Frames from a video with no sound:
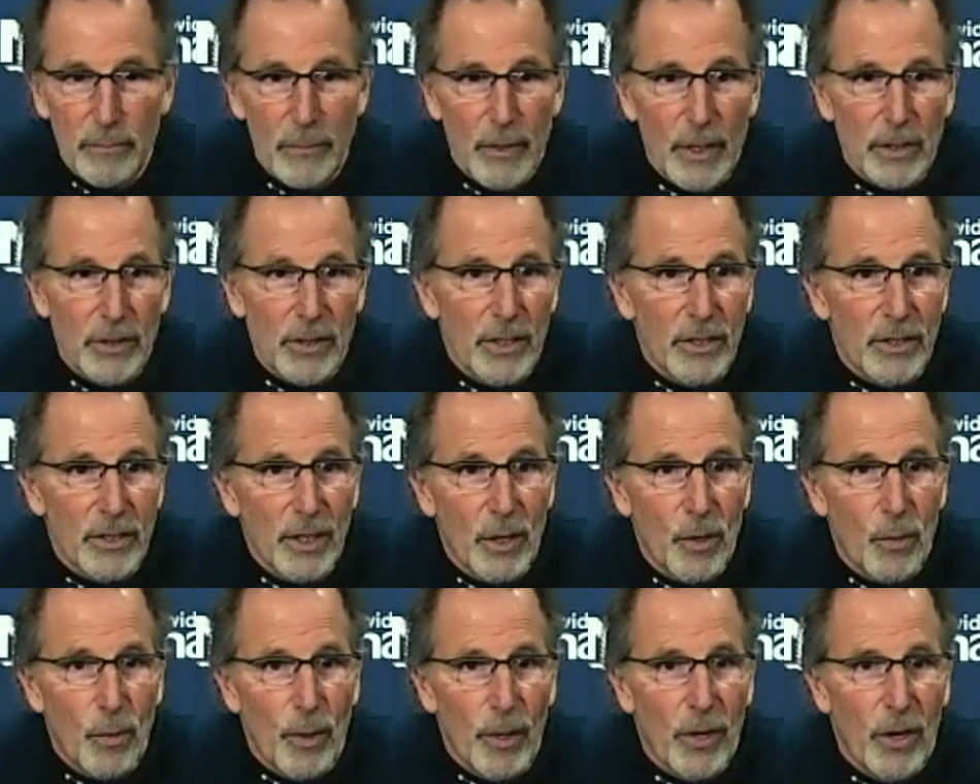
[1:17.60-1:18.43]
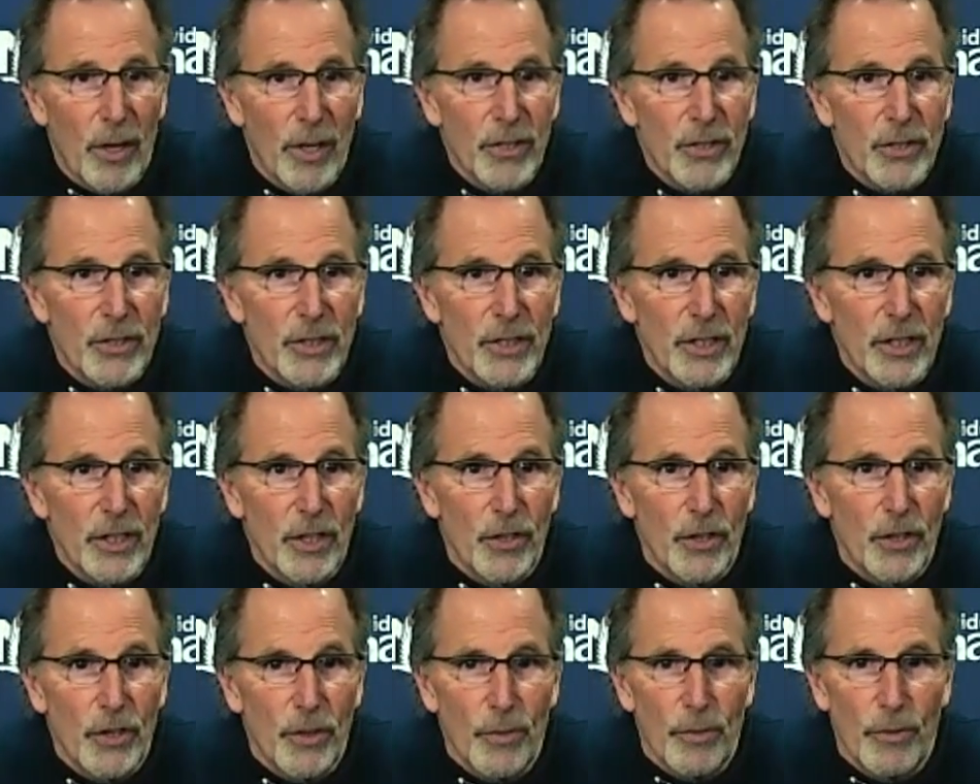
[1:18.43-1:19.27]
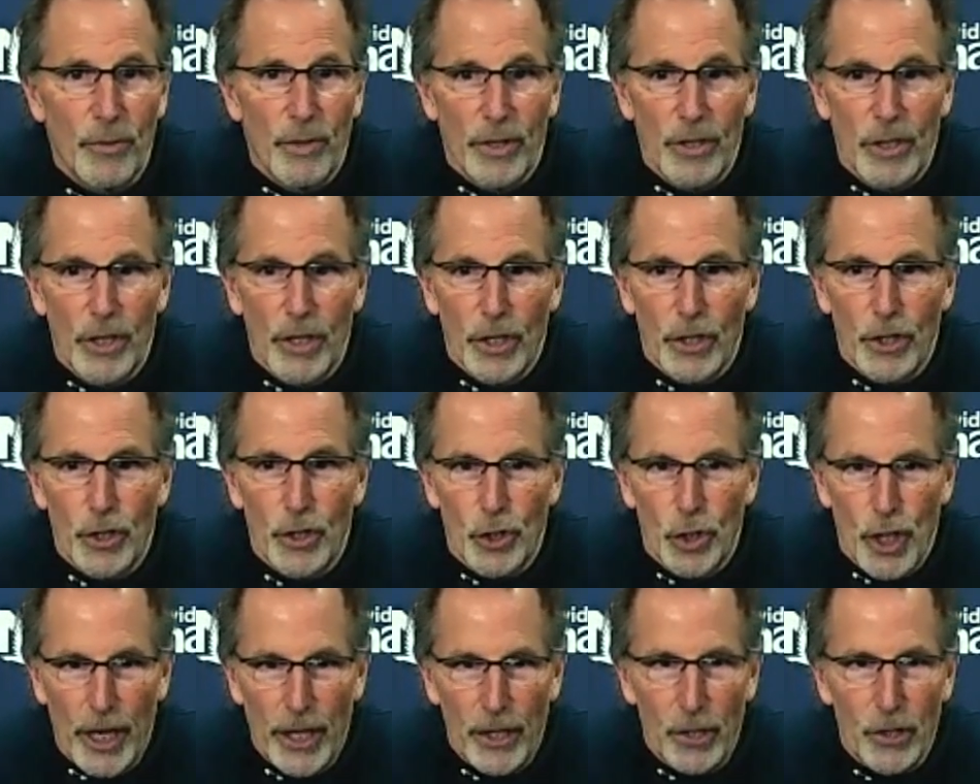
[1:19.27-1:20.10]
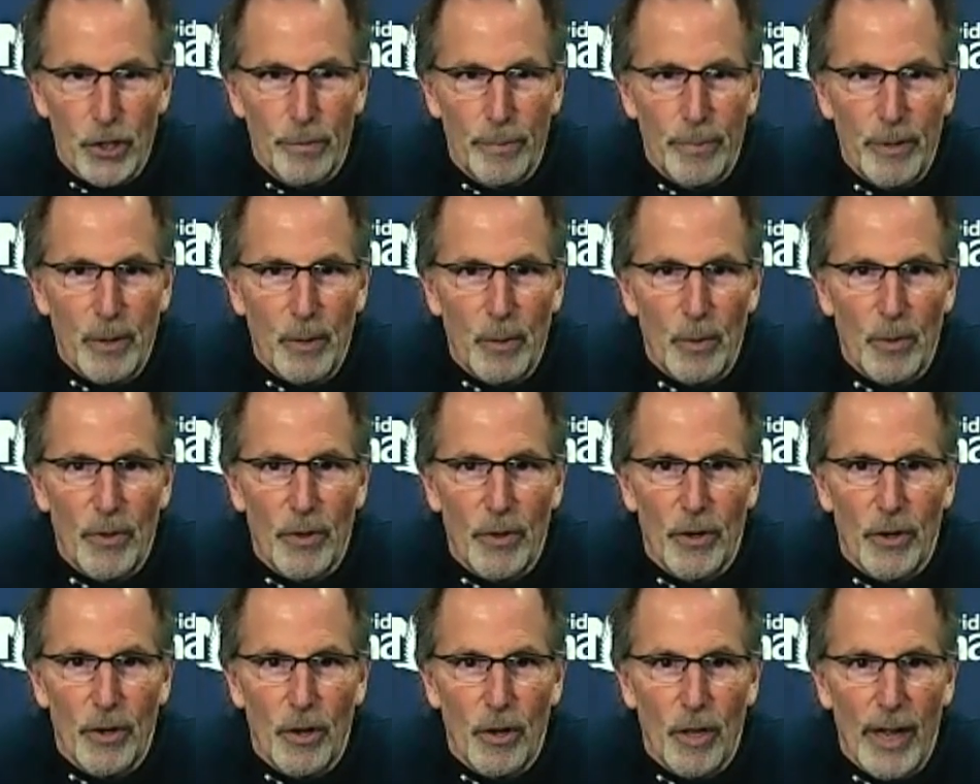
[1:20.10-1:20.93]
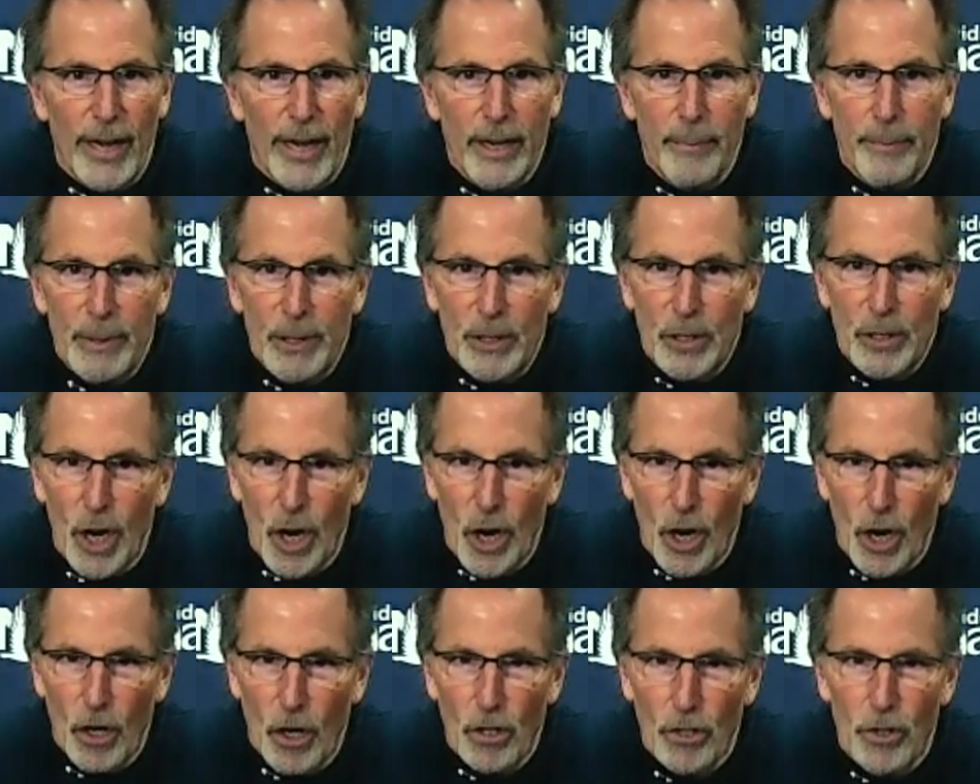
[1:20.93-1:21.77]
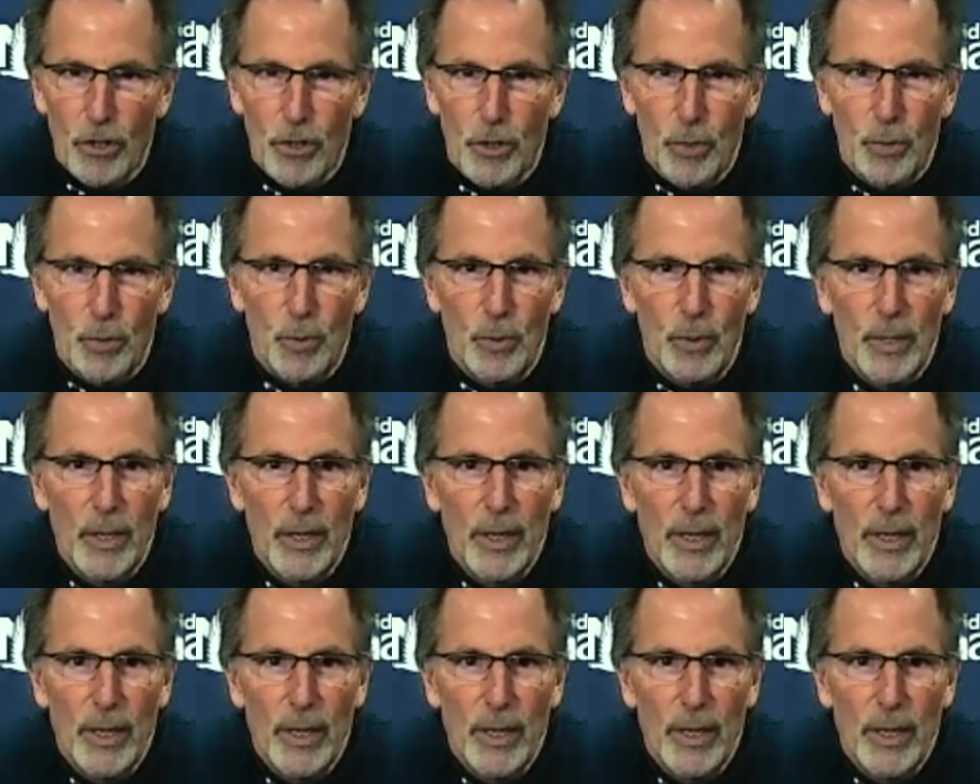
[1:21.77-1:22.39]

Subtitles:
As I said, quite honestly, it's changed a bit within our lineup. It's hard to